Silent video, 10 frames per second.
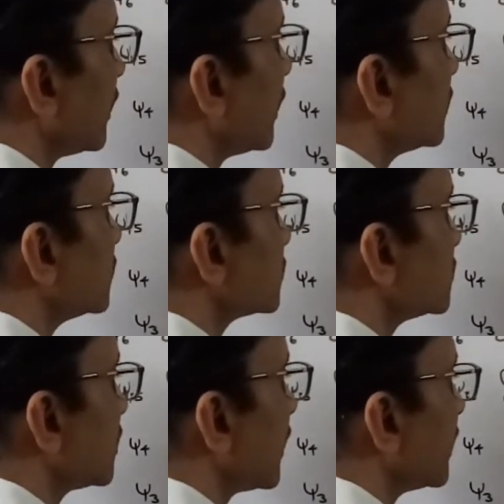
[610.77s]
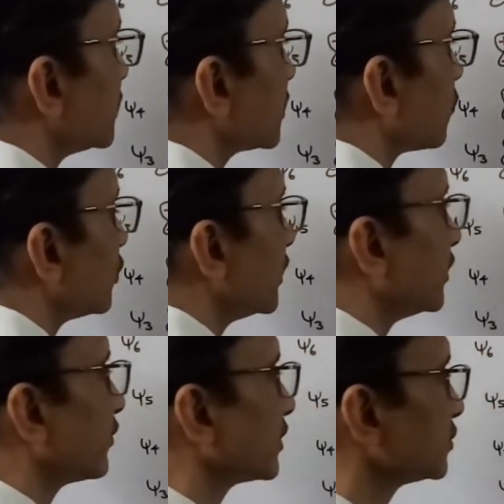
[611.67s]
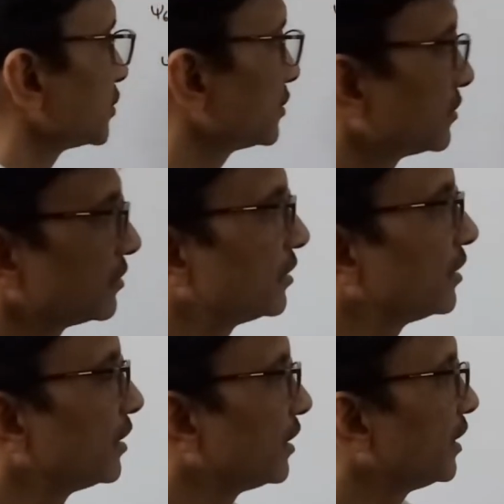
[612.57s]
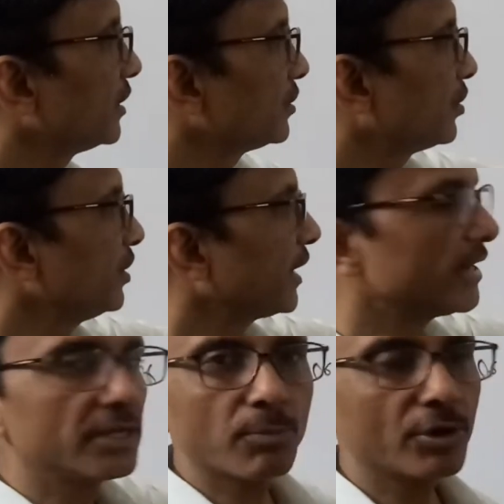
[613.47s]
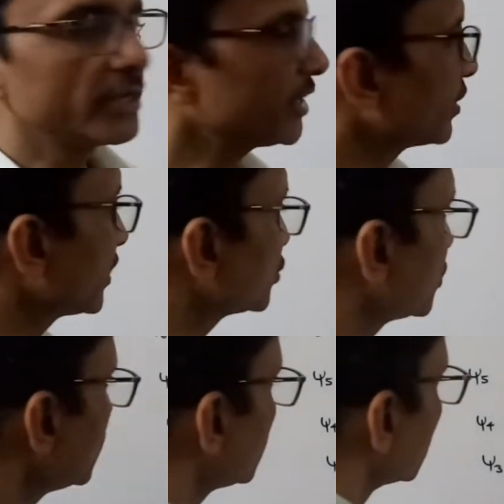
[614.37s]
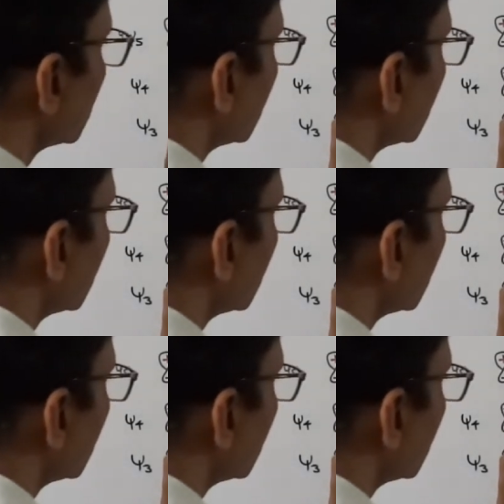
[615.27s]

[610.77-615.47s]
and this is the another bonding interaction. Three anti-bonding interaction,